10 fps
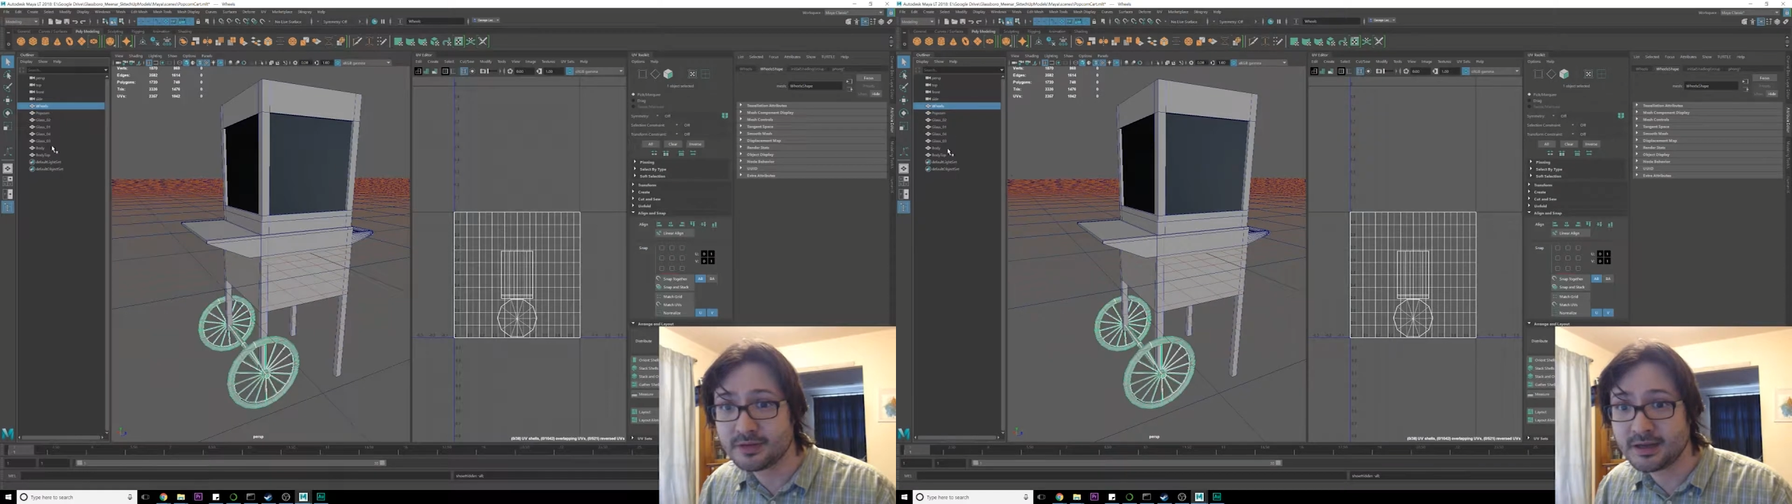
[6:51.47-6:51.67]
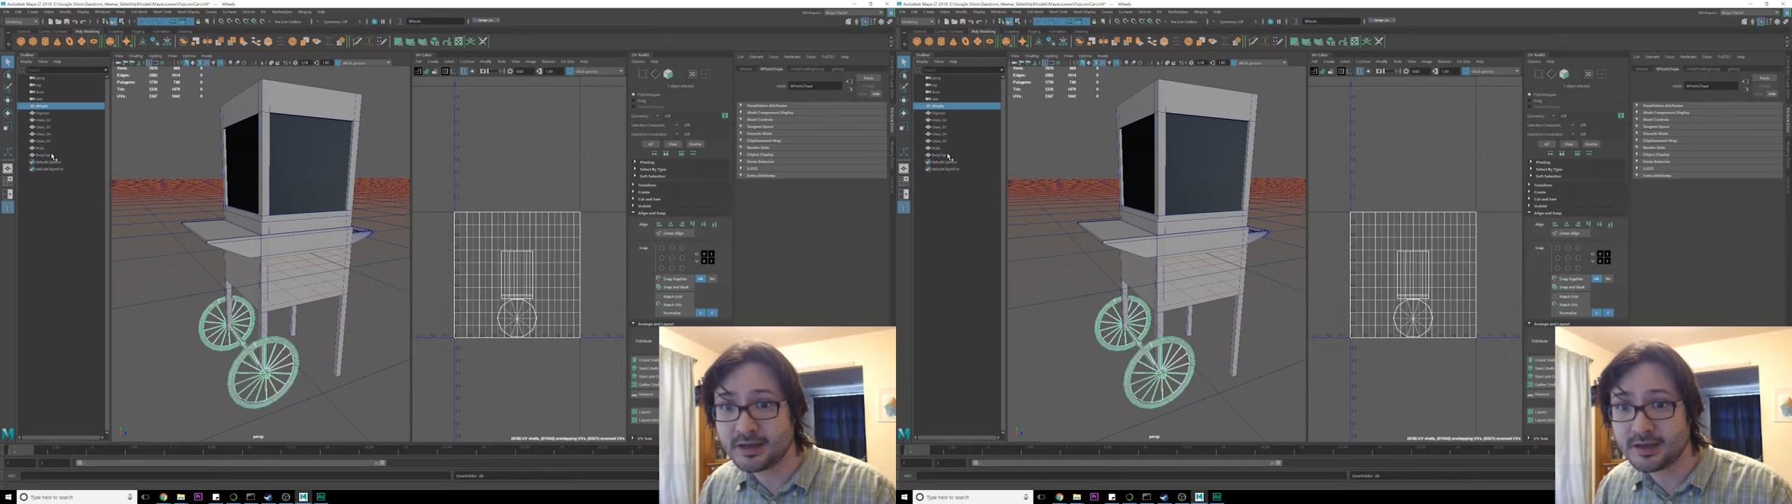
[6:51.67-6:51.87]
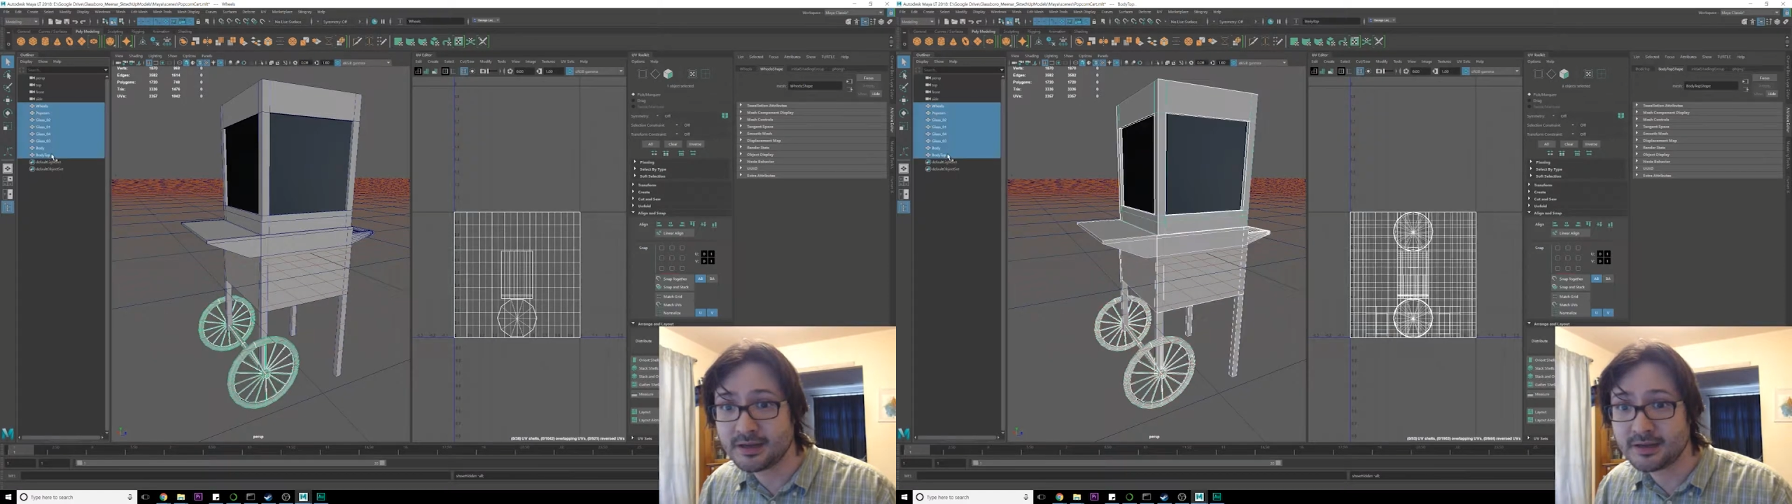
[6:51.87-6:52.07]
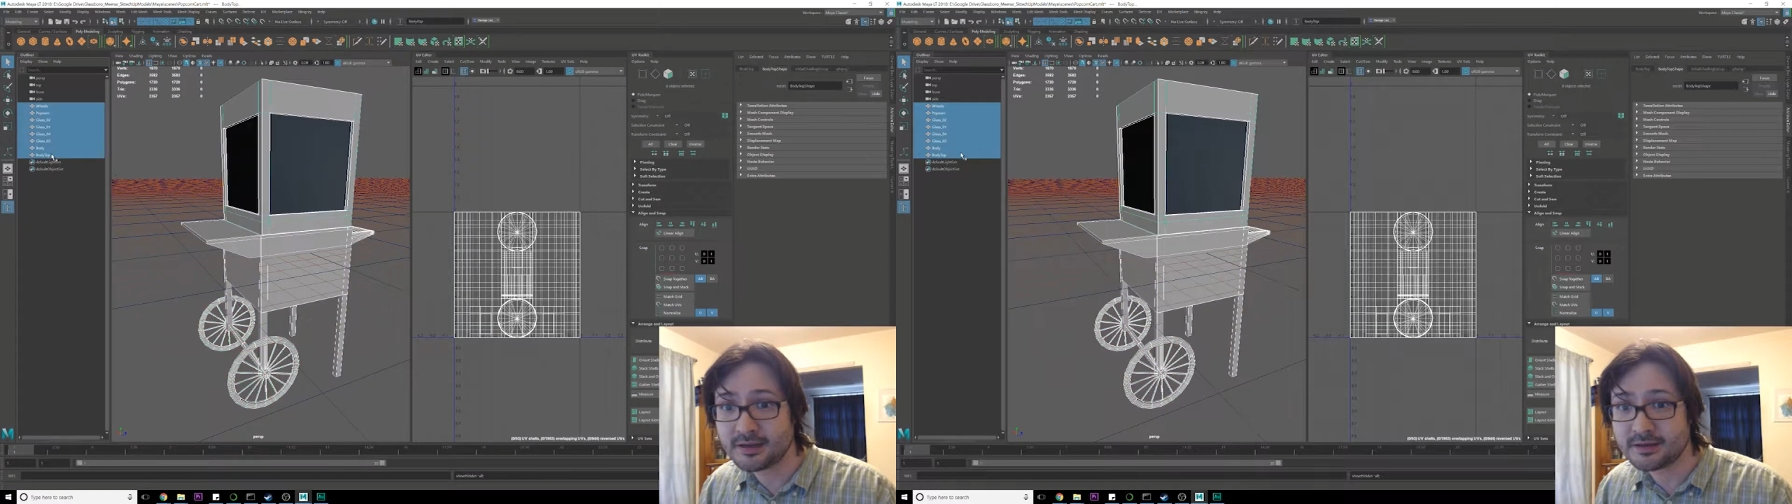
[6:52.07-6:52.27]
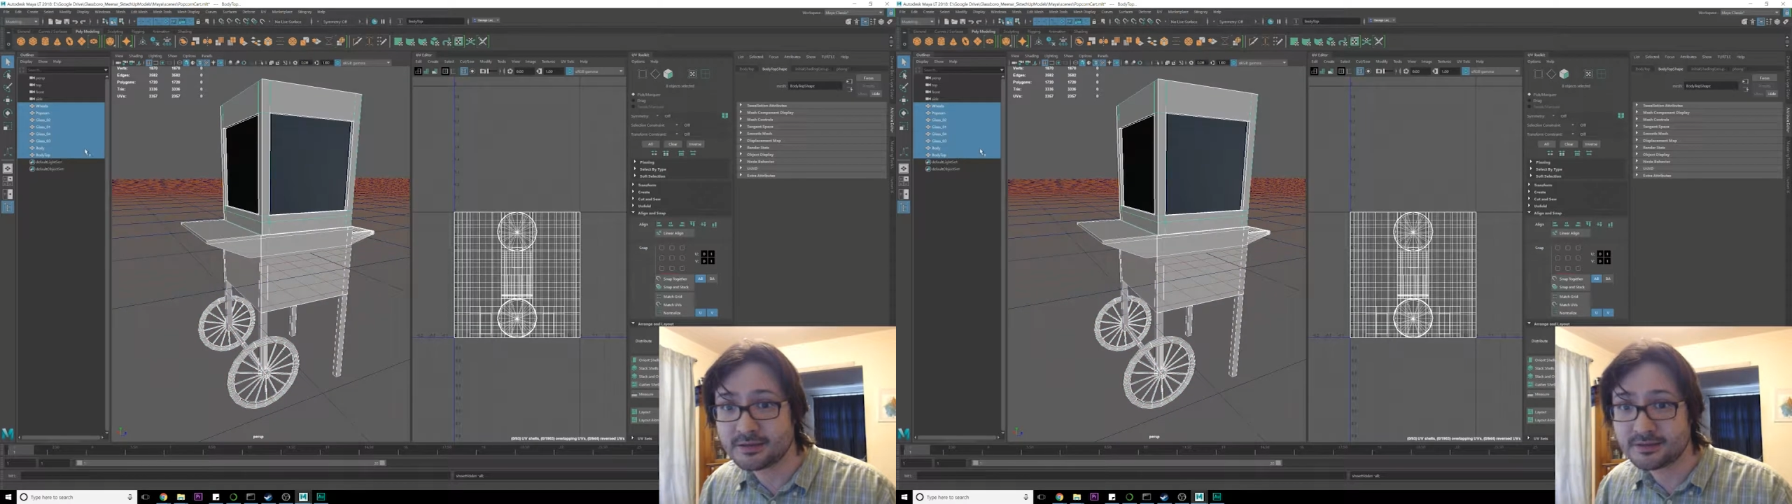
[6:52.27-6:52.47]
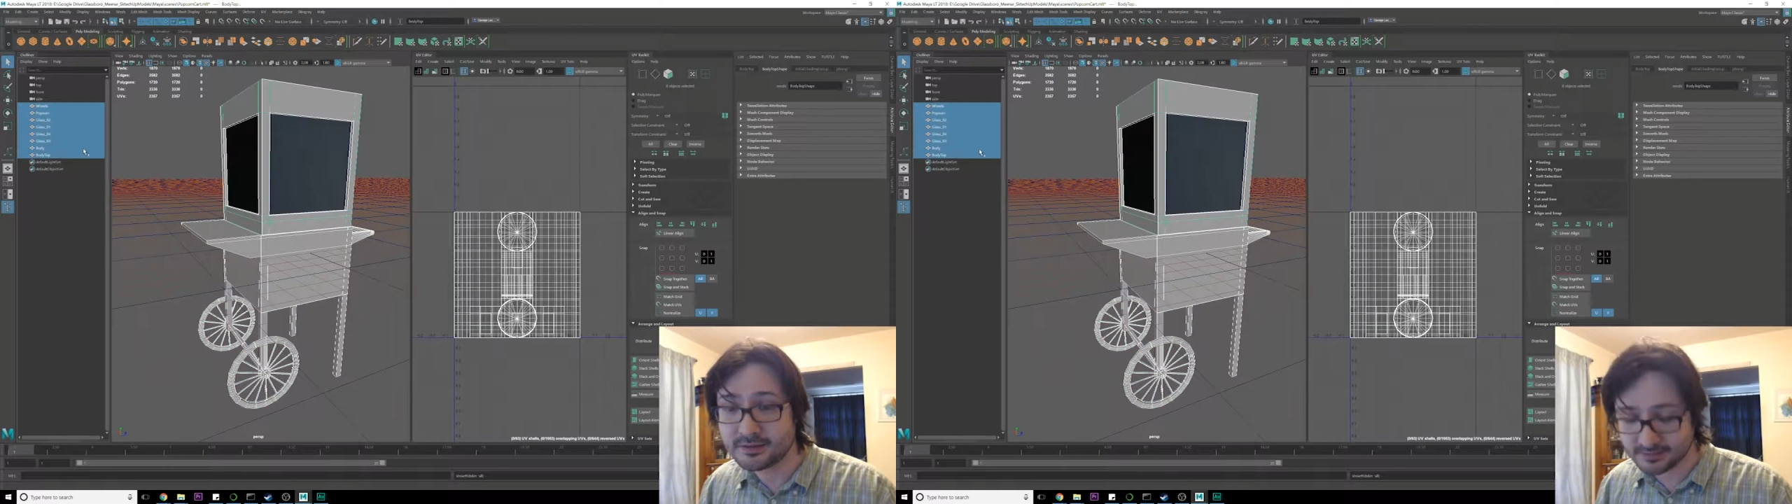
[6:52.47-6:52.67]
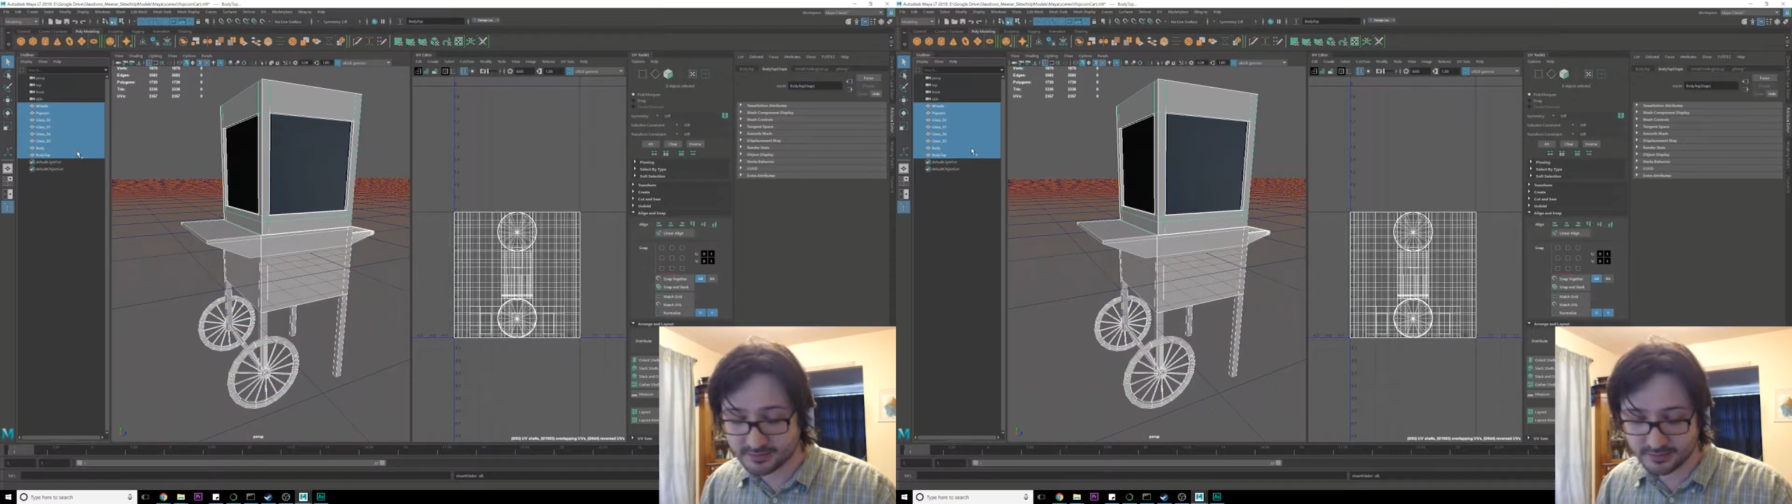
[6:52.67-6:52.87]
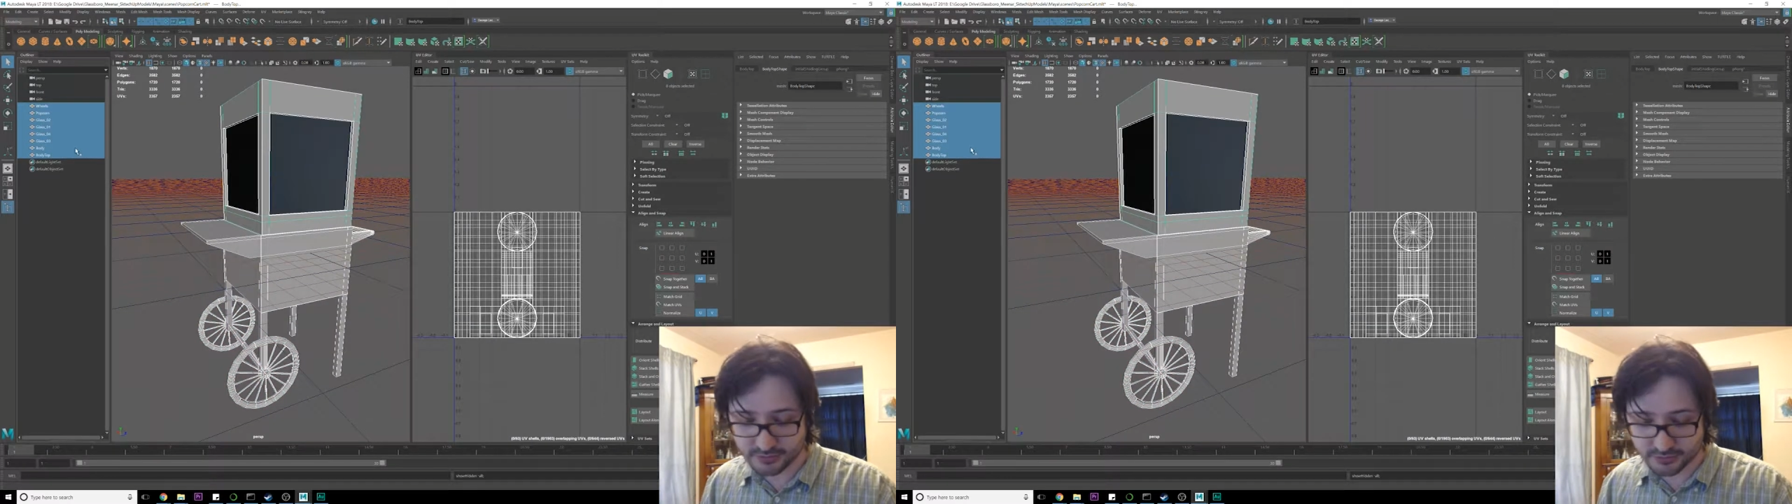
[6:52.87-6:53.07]
and
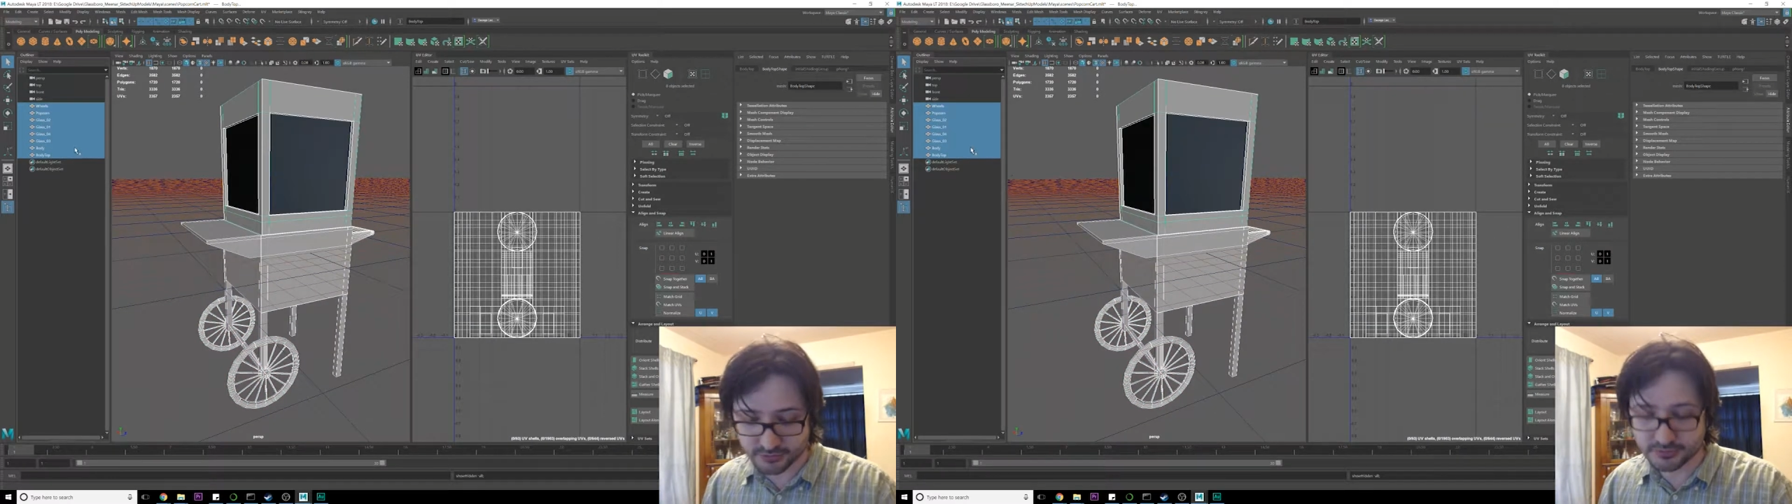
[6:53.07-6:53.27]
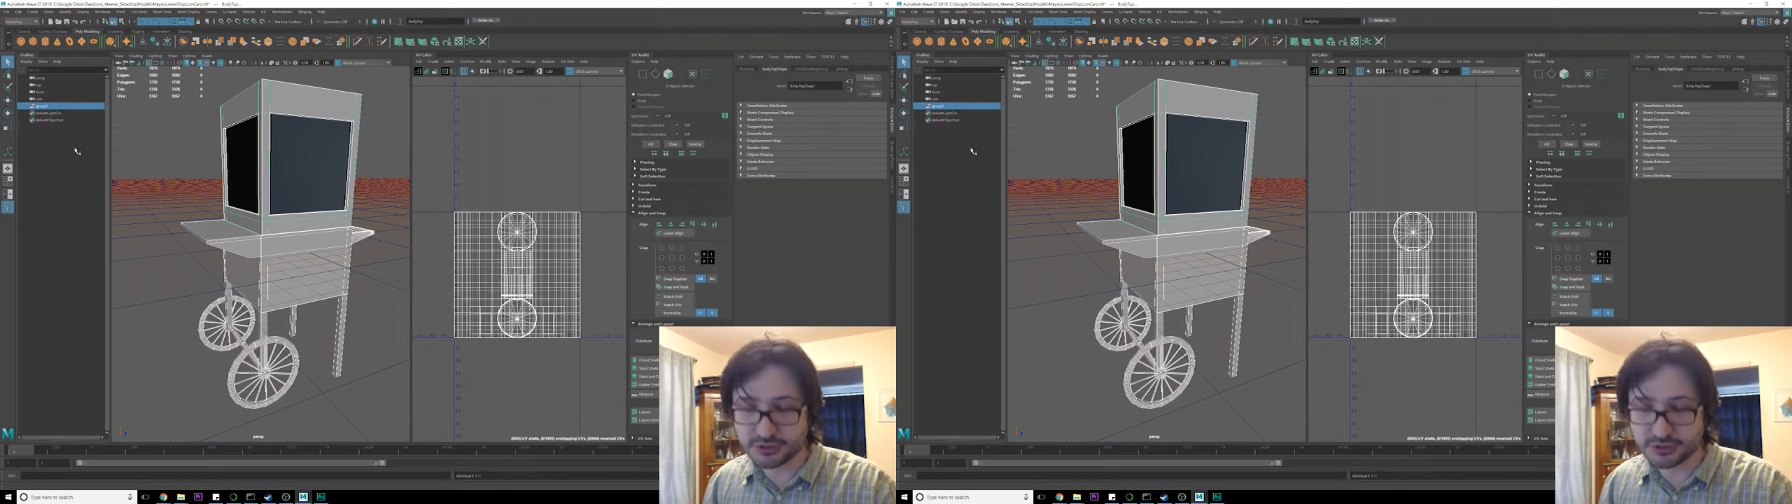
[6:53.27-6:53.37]
Control